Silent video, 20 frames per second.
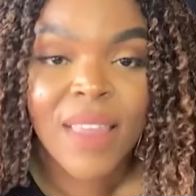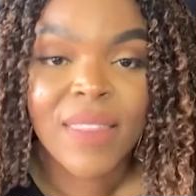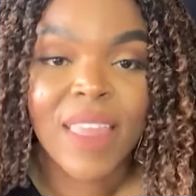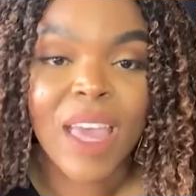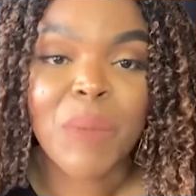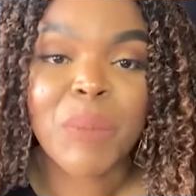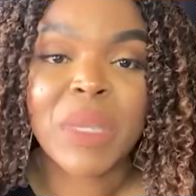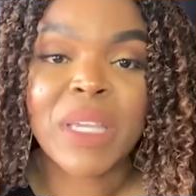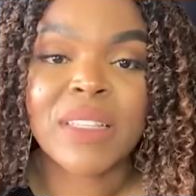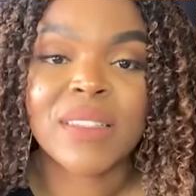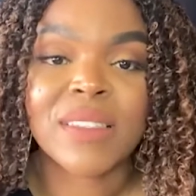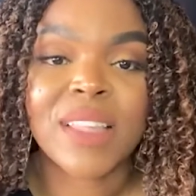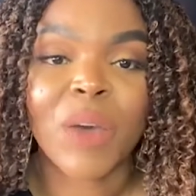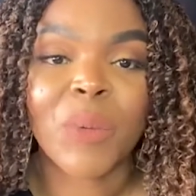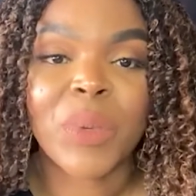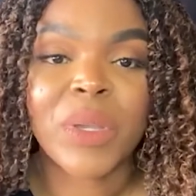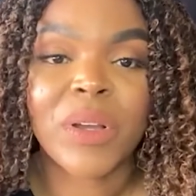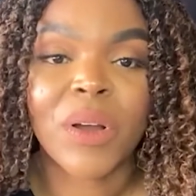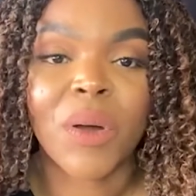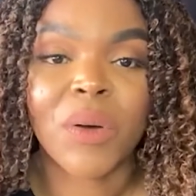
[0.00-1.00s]
That means
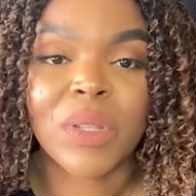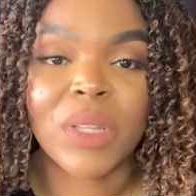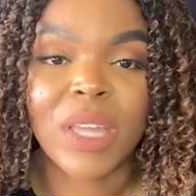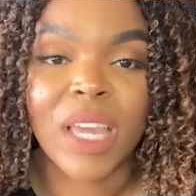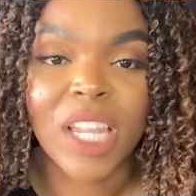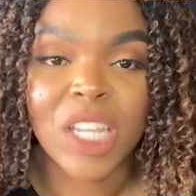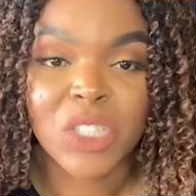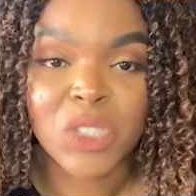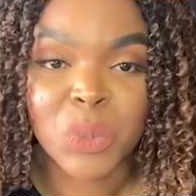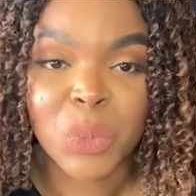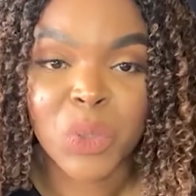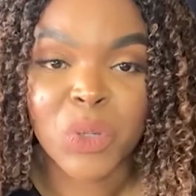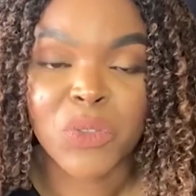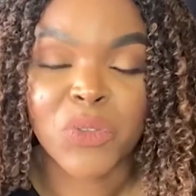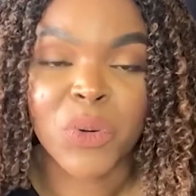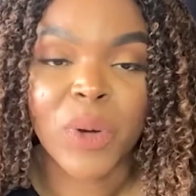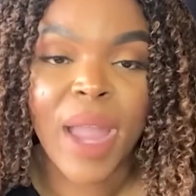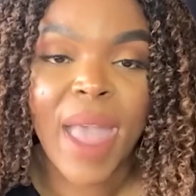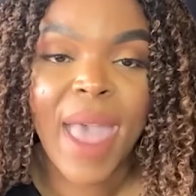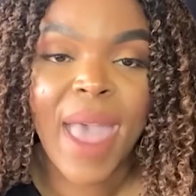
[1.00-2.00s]
that we are only eligible
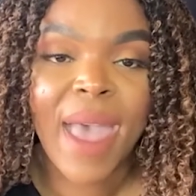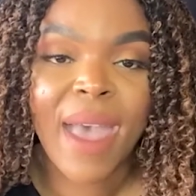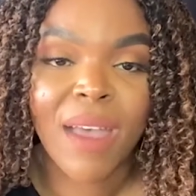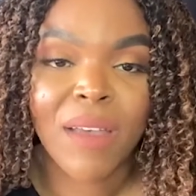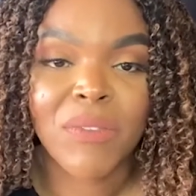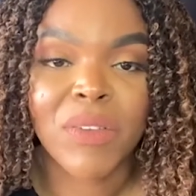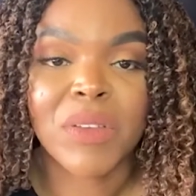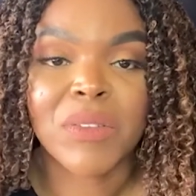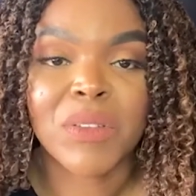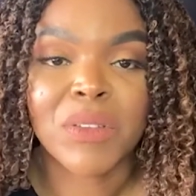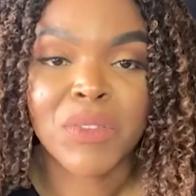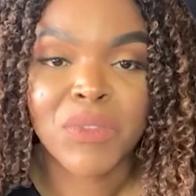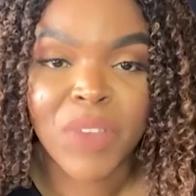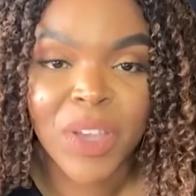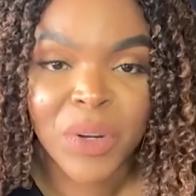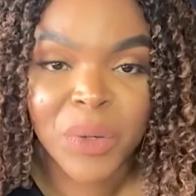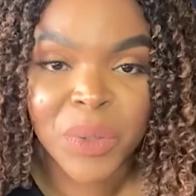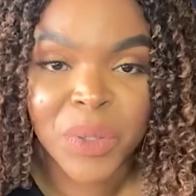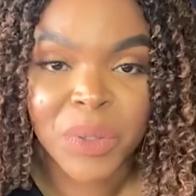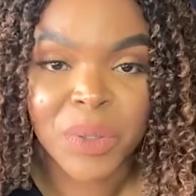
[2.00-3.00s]
for half of the
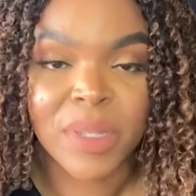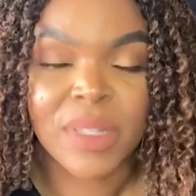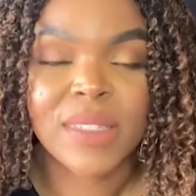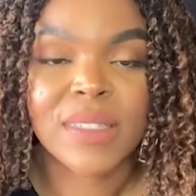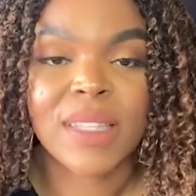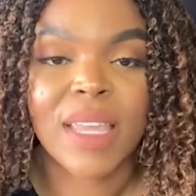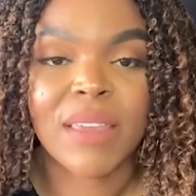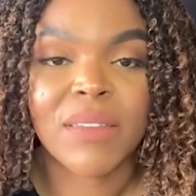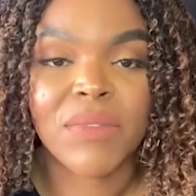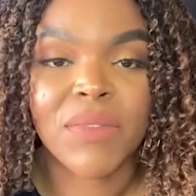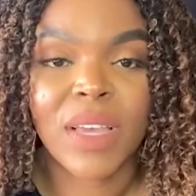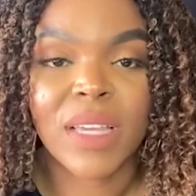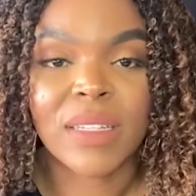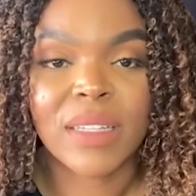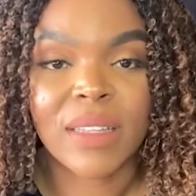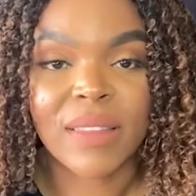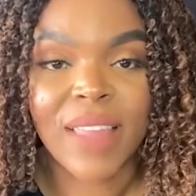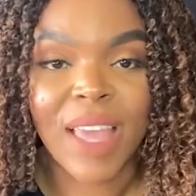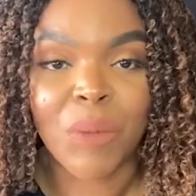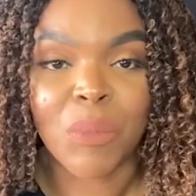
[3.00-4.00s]
federal and state
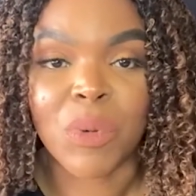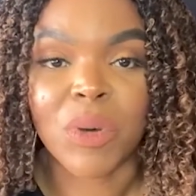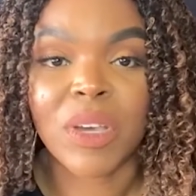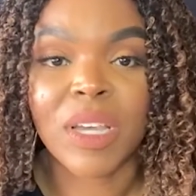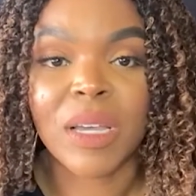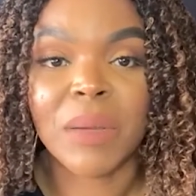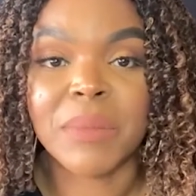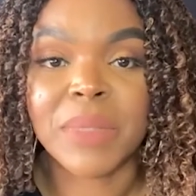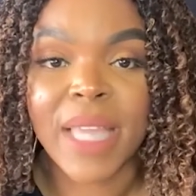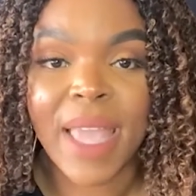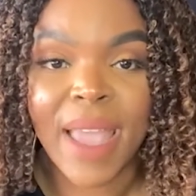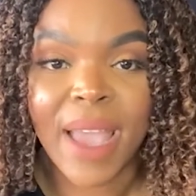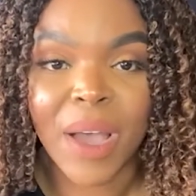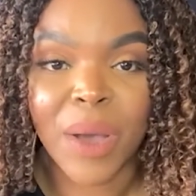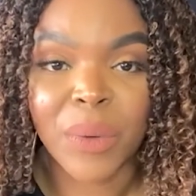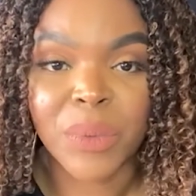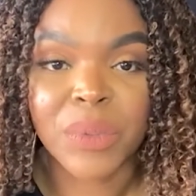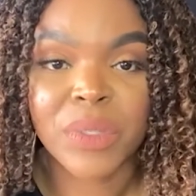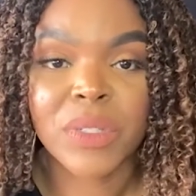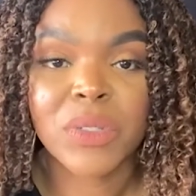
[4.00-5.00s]
funding that will come
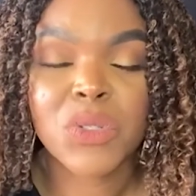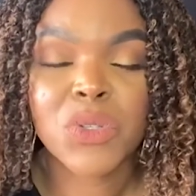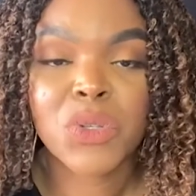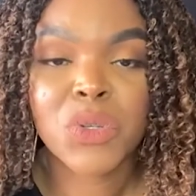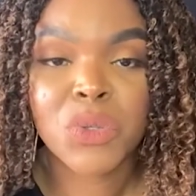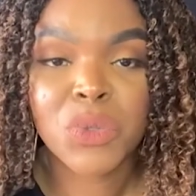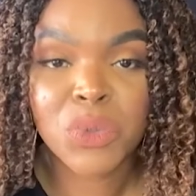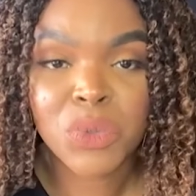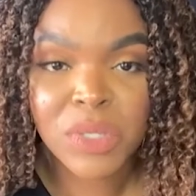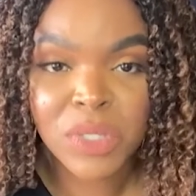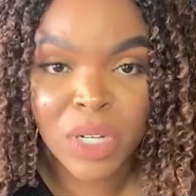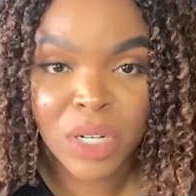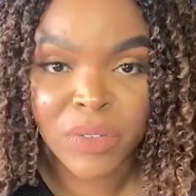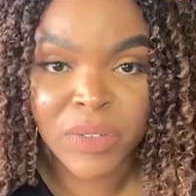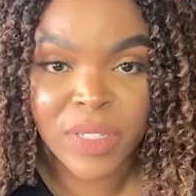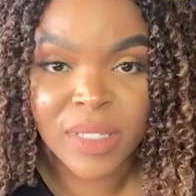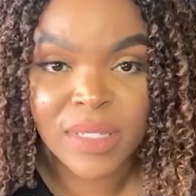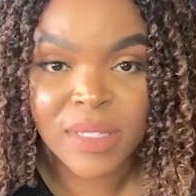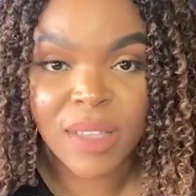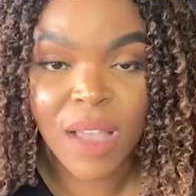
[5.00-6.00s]
down to
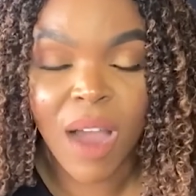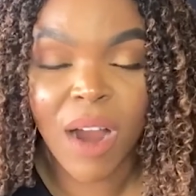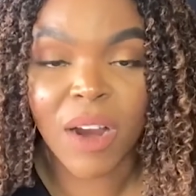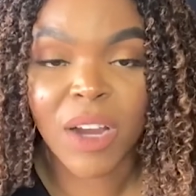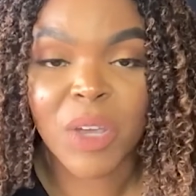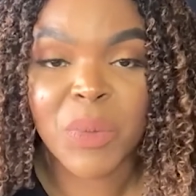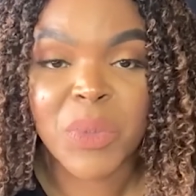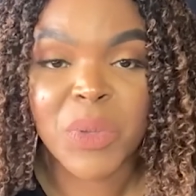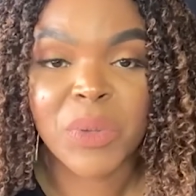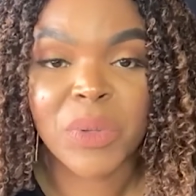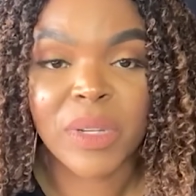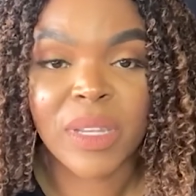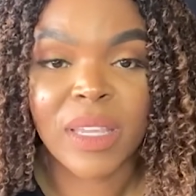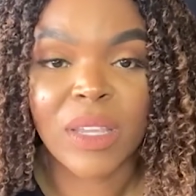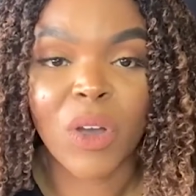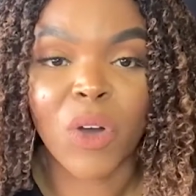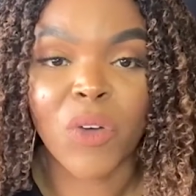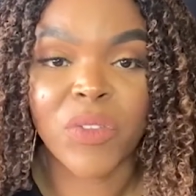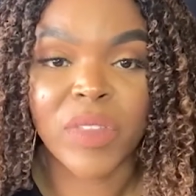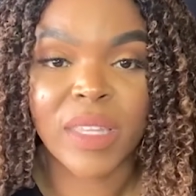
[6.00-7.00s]
service our
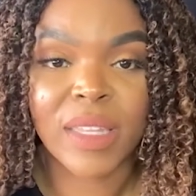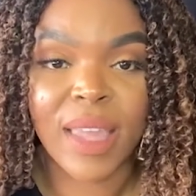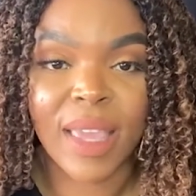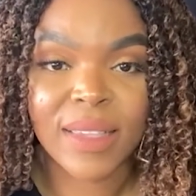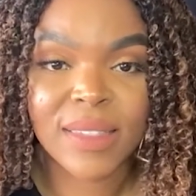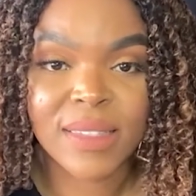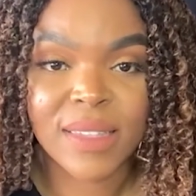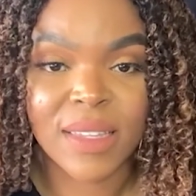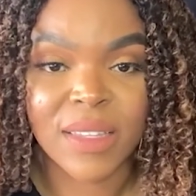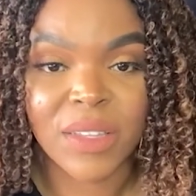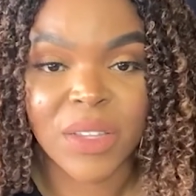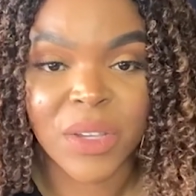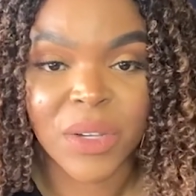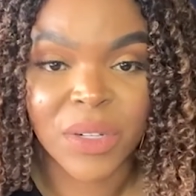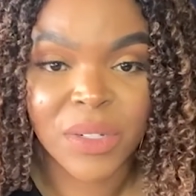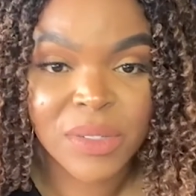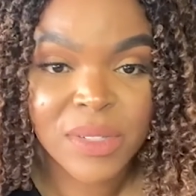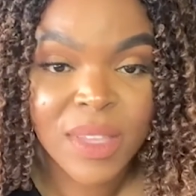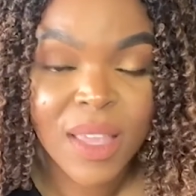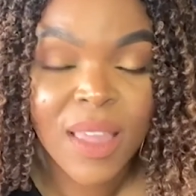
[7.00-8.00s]
community over the next 10
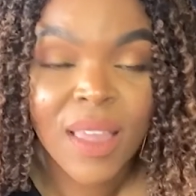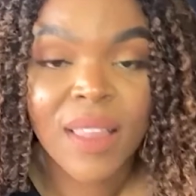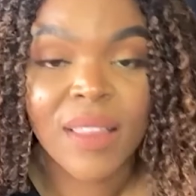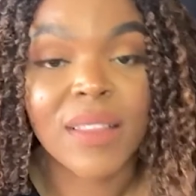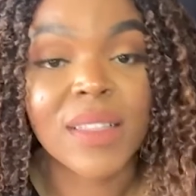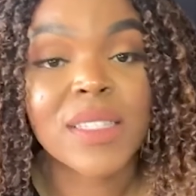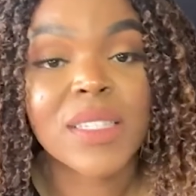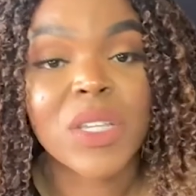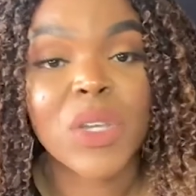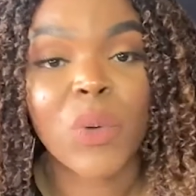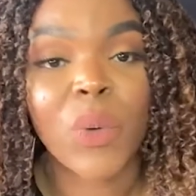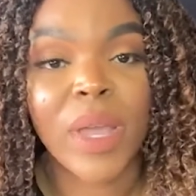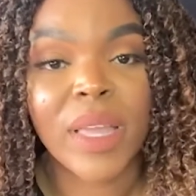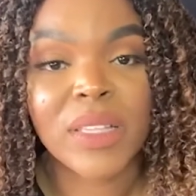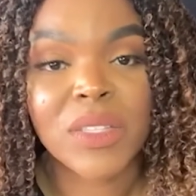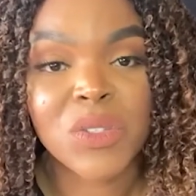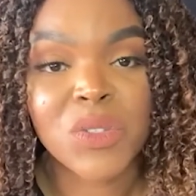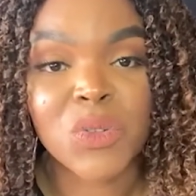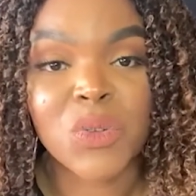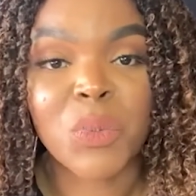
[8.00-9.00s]
years. This
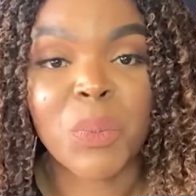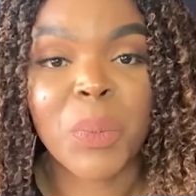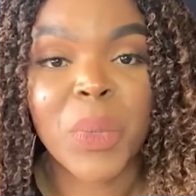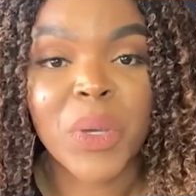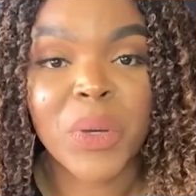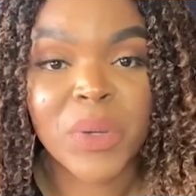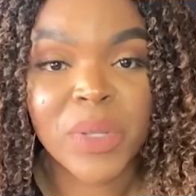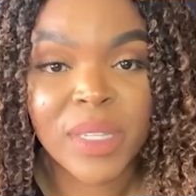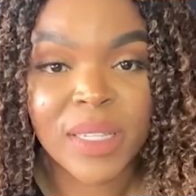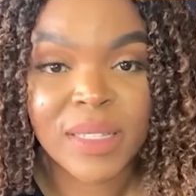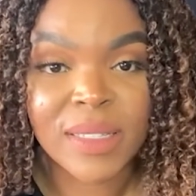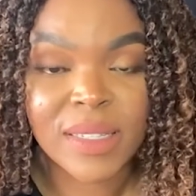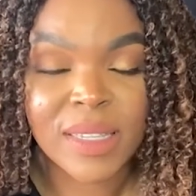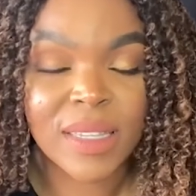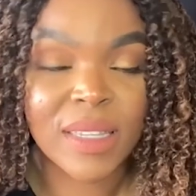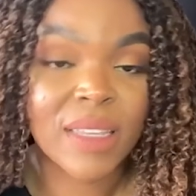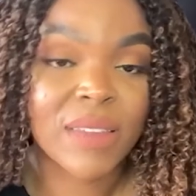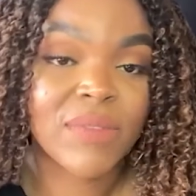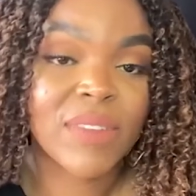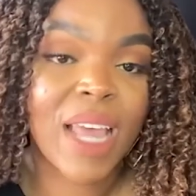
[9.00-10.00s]
equates to millions,
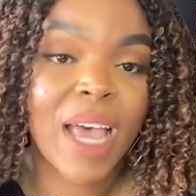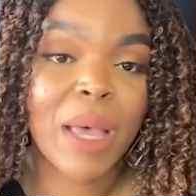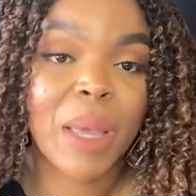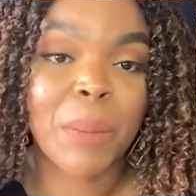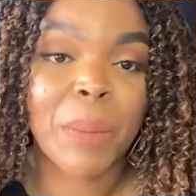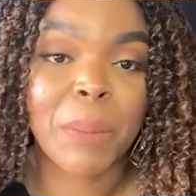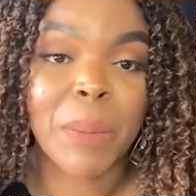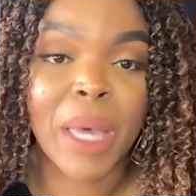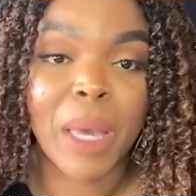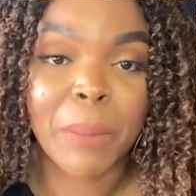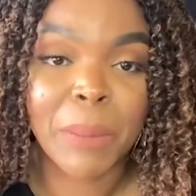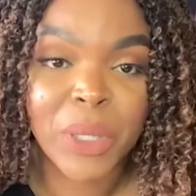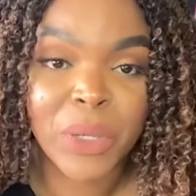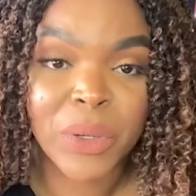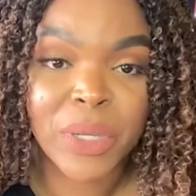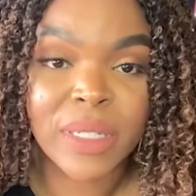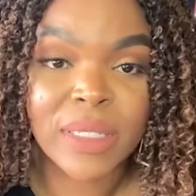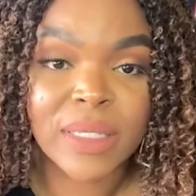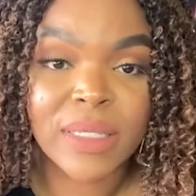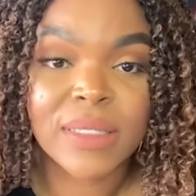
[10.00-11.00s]
if not
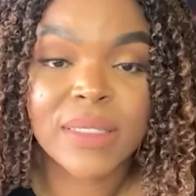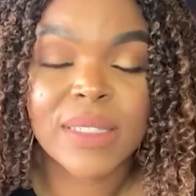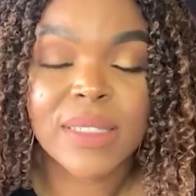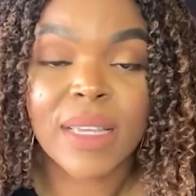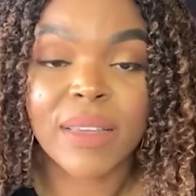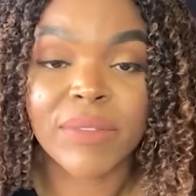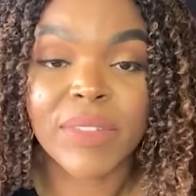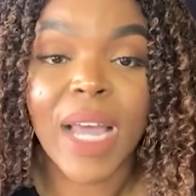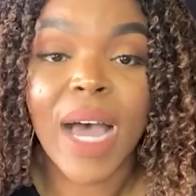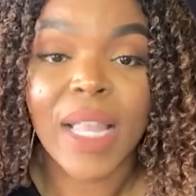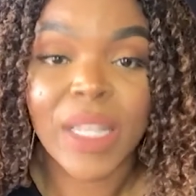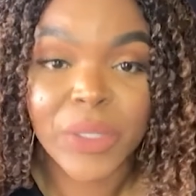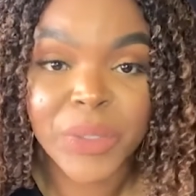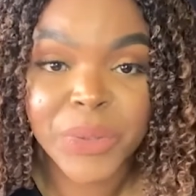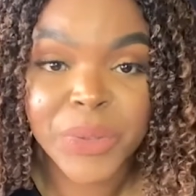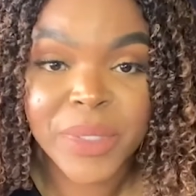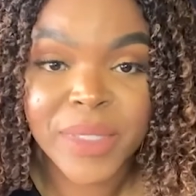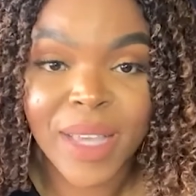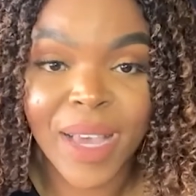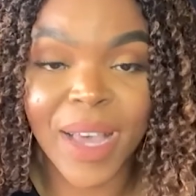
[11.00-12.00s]
billions of
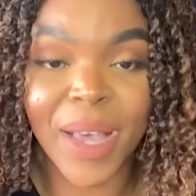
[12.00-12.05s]
dollars.